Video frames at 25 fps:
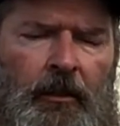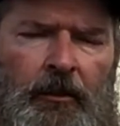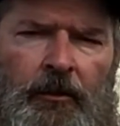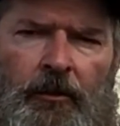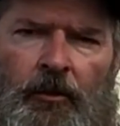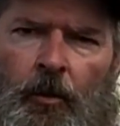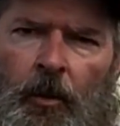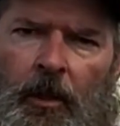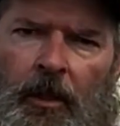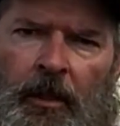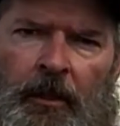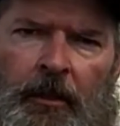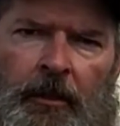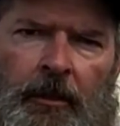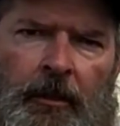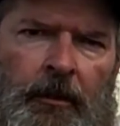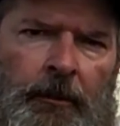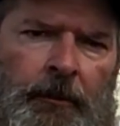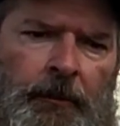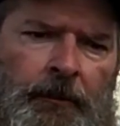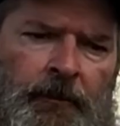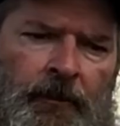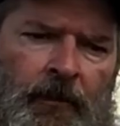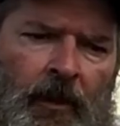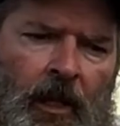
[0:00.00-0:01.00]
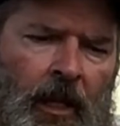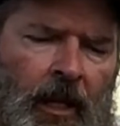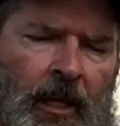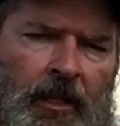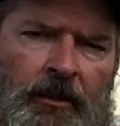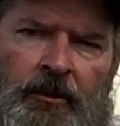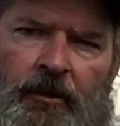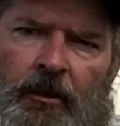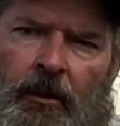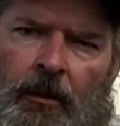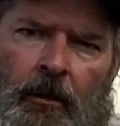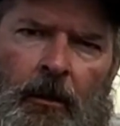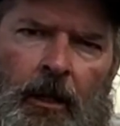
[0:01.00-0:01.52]
Twitter,
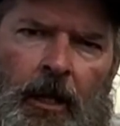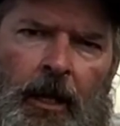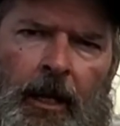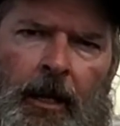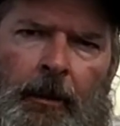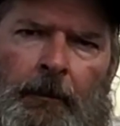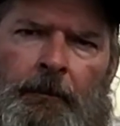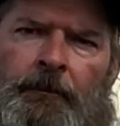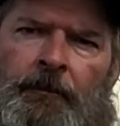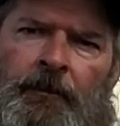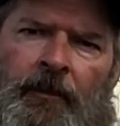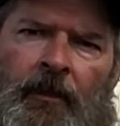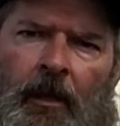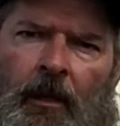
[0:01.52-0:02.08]
Instagram.